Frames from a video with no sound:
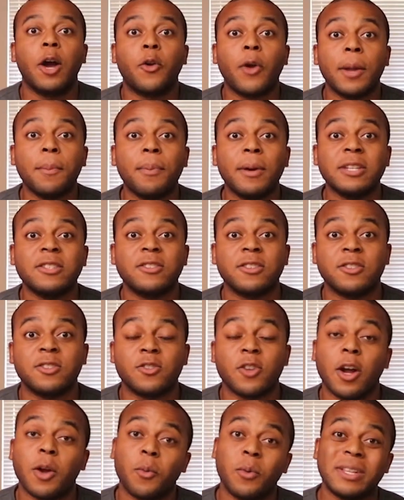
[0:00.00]
A great place to
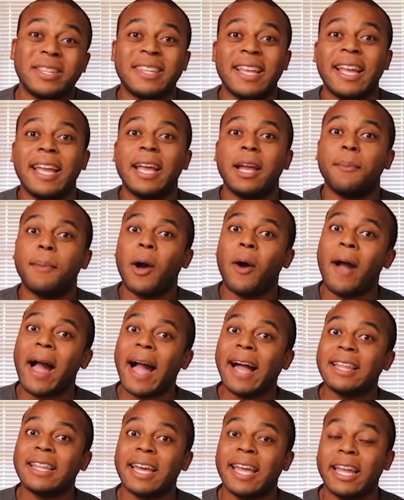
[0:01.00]
start when thinking about
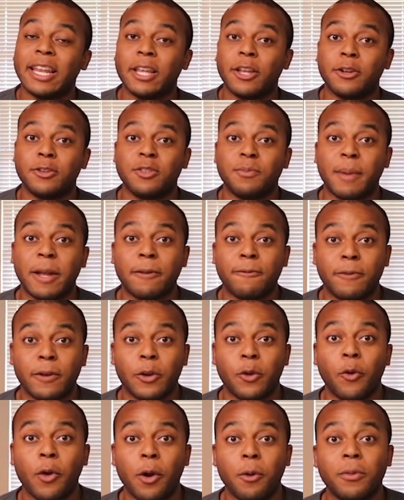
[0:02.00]
allocating your spend spend for
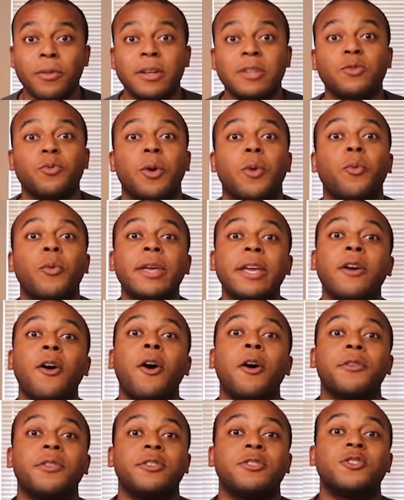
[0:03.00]
growth is what we
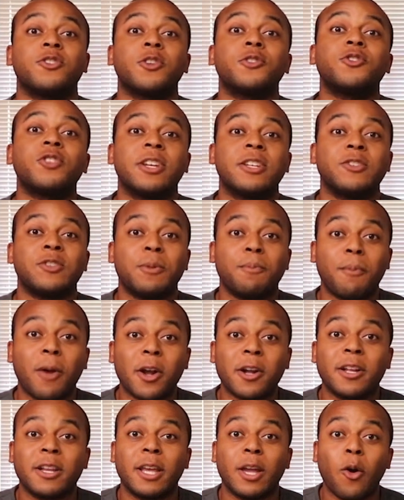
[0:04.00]
call the search engine
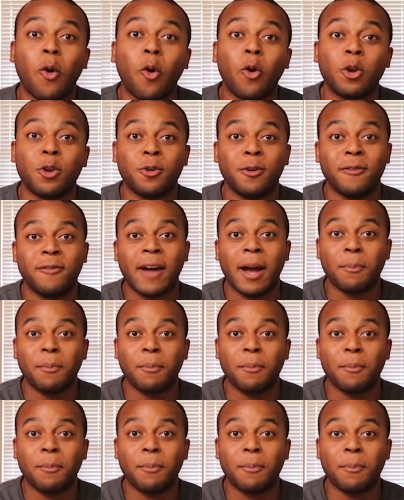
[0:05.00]
marketing order of